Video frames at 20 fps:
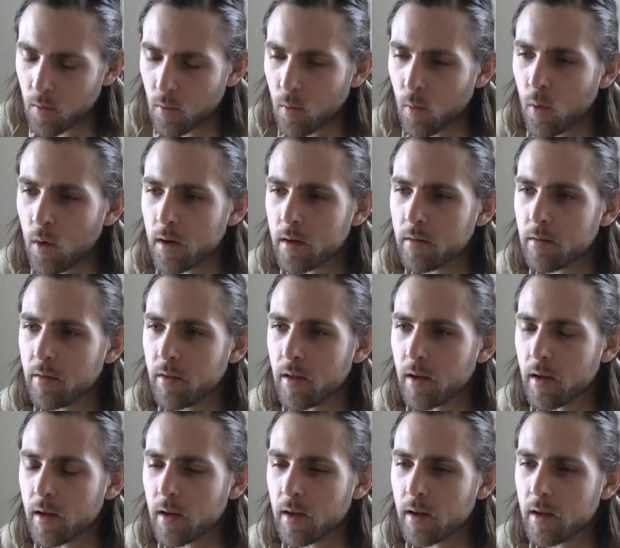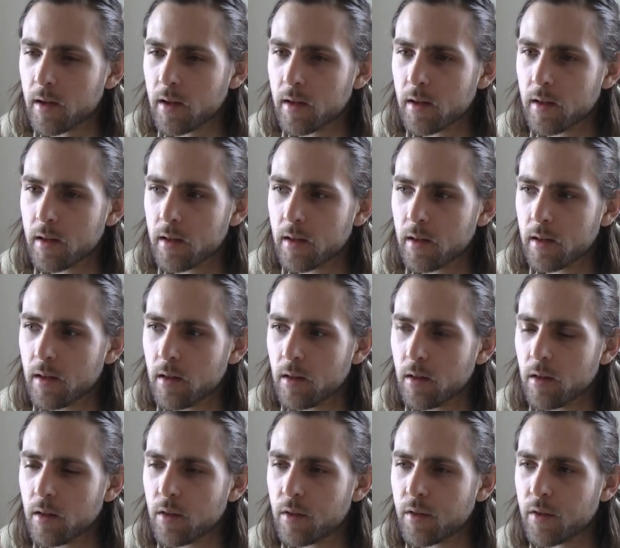one of the
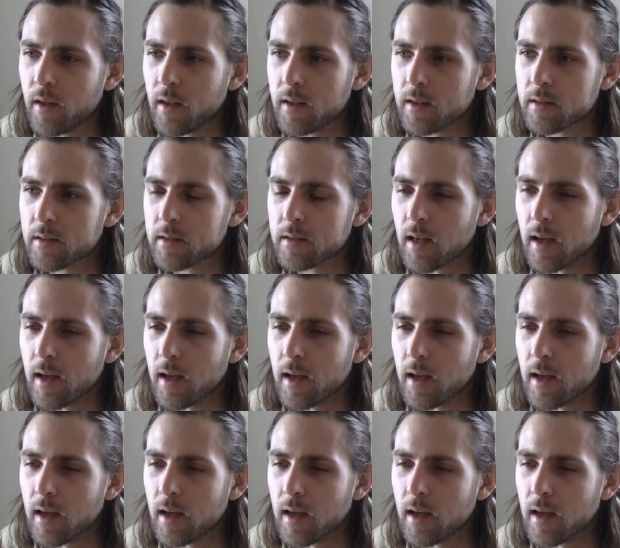things